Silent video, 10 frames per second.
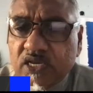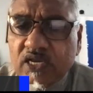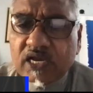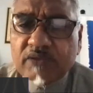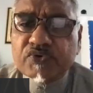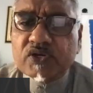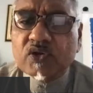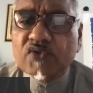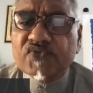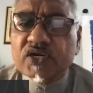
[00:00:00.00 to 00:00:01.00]
I pray,
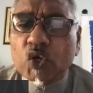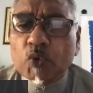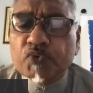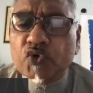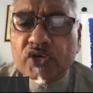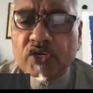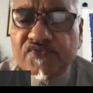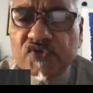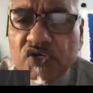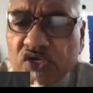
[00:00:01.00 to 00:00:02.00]
Lord, for an outpouring of
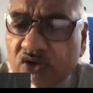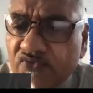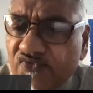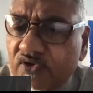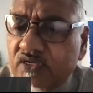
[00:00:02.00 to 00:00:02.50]
your love.